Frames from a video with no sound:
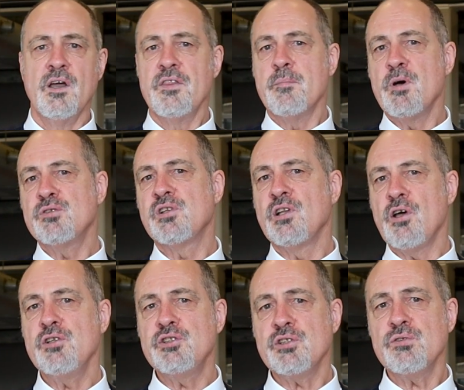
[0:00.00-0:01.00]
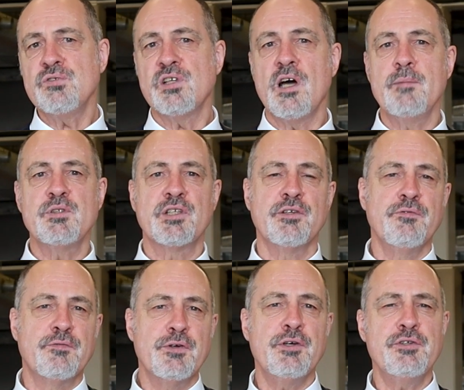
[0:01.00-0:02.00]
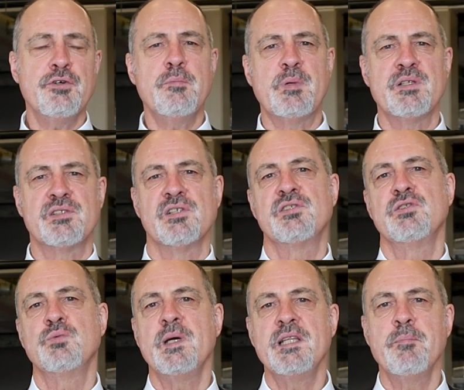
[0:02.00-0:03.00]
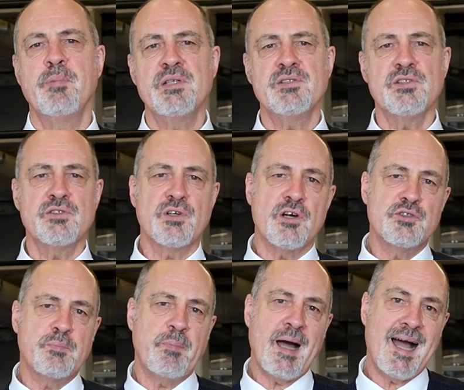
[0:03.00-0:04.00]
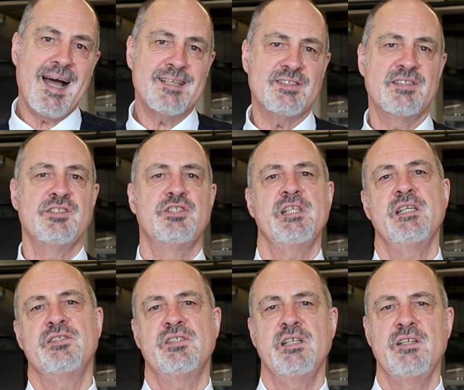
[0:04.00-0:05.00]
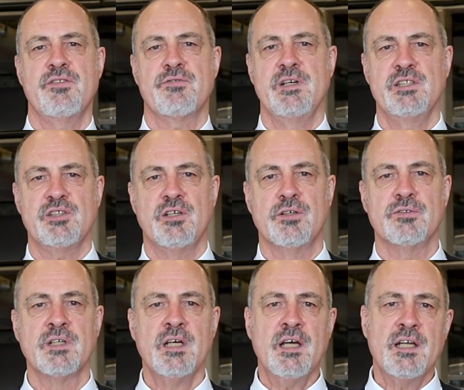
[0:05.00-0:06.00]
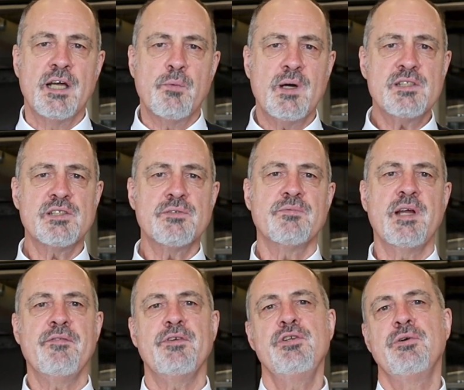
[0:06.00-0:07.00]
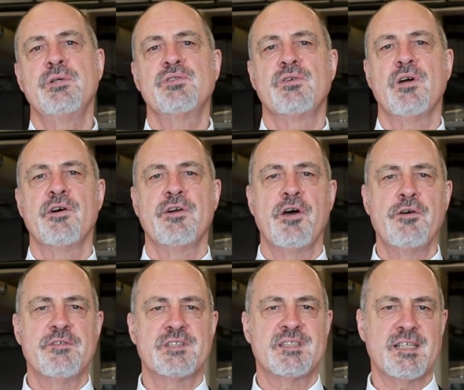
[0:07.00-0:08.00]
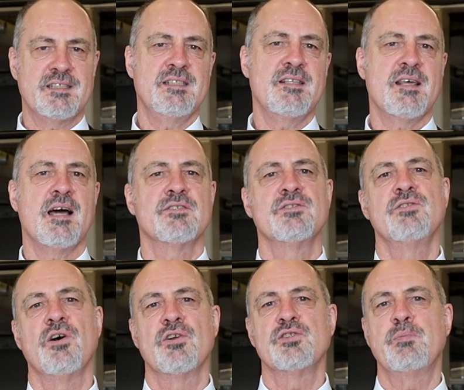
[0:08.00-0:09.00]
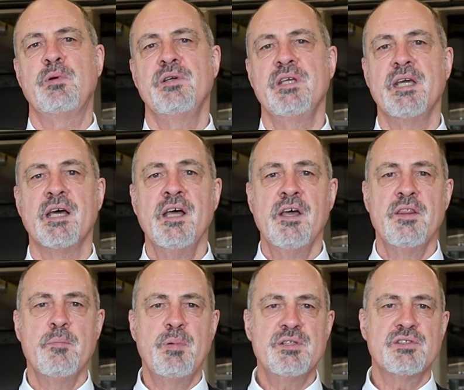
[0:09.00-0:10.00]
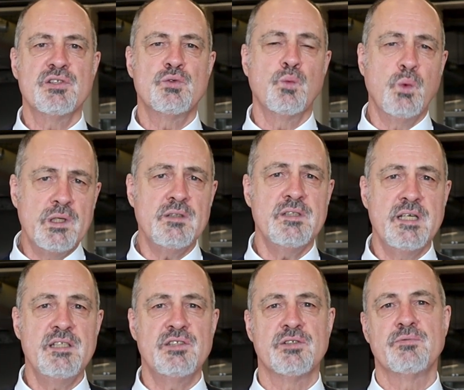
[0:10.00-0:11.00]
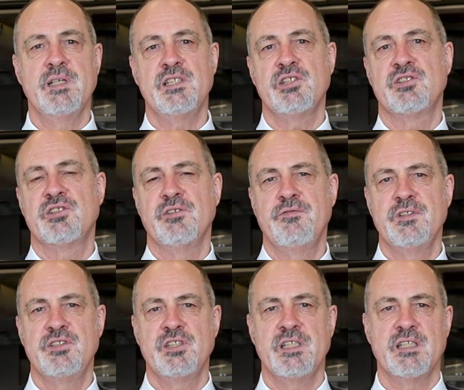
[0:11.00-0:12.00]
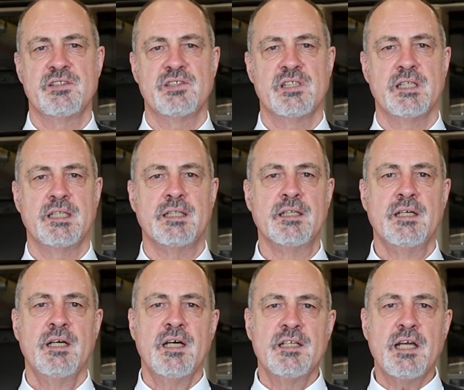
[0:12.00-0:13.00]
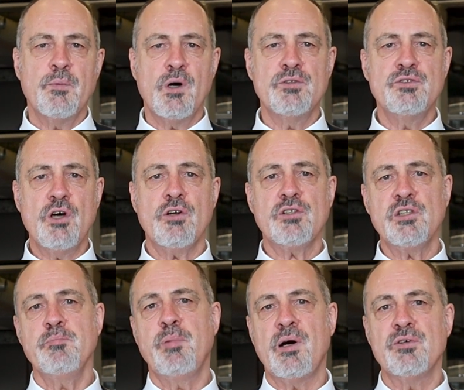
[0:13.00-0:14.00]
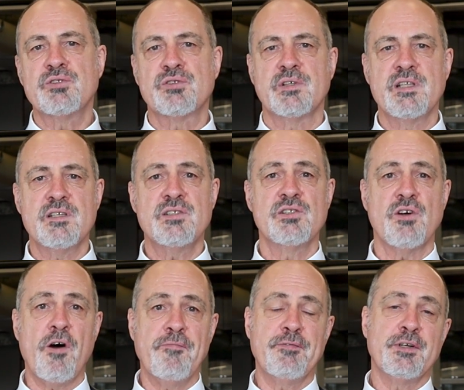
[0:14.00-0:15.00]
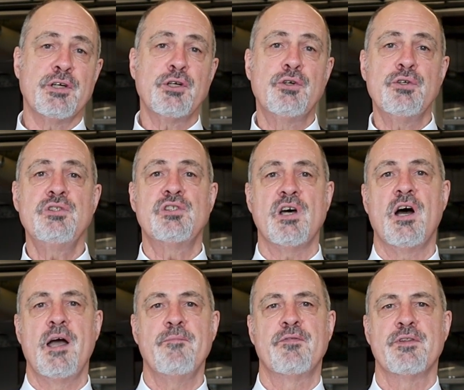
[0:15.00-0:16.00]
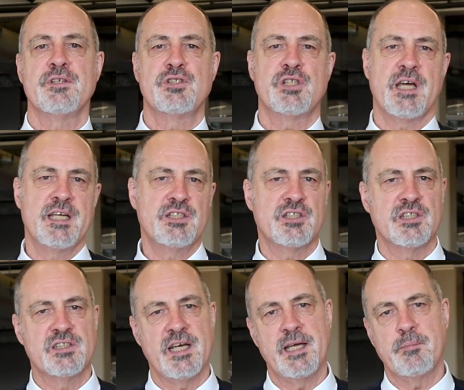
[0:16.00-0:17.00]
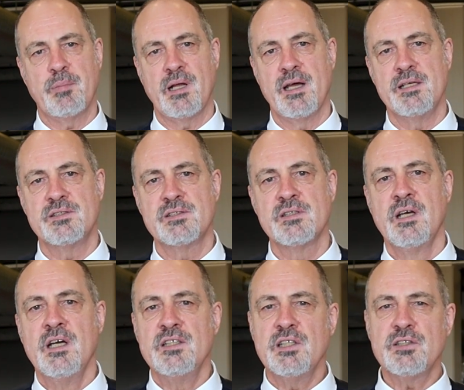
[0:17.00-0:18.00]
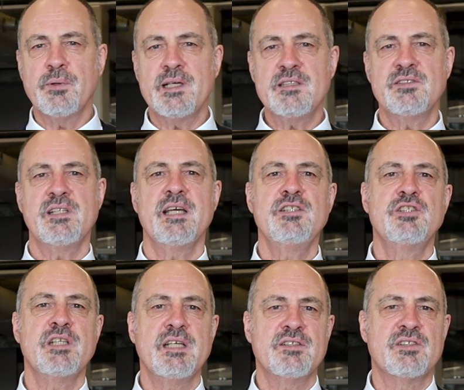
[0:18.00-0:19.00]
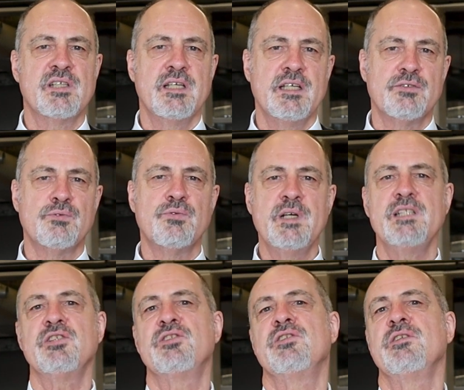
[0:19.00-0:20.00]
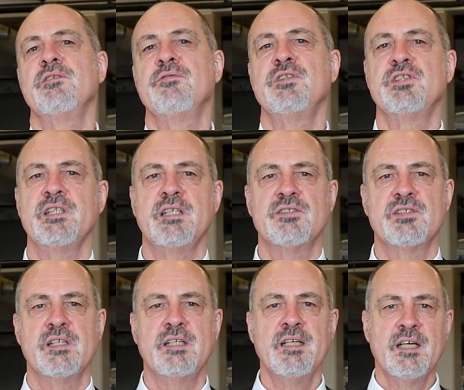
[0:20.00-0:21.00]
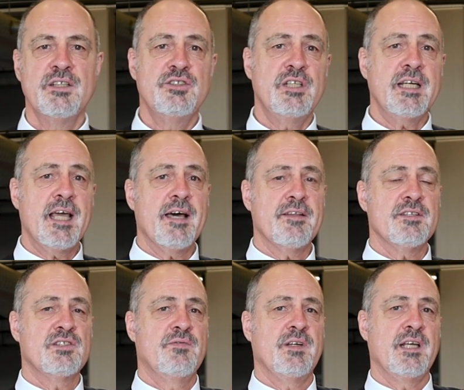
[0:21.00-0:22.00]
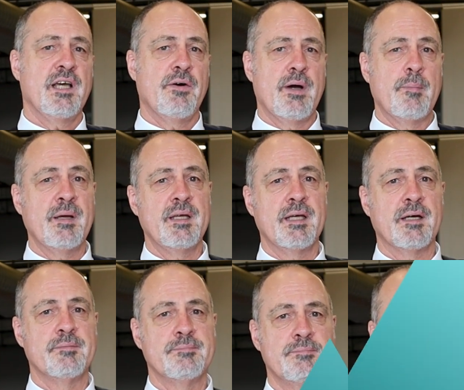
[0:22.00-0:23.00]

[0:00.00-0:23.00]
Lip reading: The most logical time to convert your business is when the business grows past the GST threshold. Now, once the revenue has grown over $60,000 per year, the business will need to register for GST. Now, while not compulsory, this is often a good time for the change to take place. Now, to understand GST and registering for GST, check out this video up here.